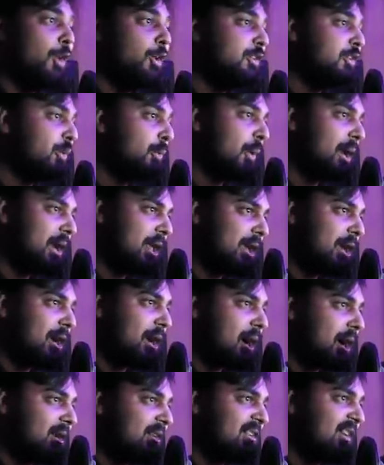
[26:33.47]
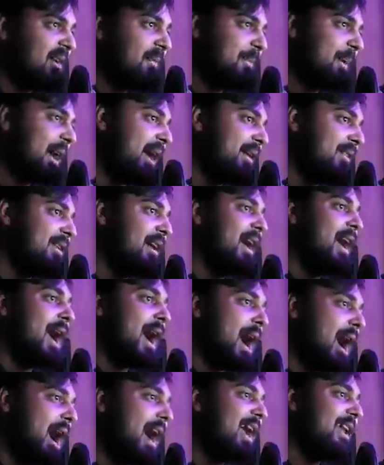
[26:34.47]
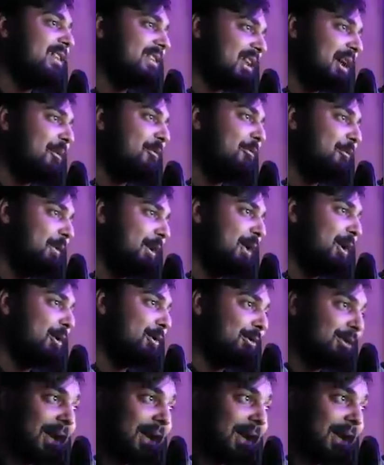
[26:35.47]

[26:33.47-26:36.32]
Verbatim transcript: 20 content packed, high def videos.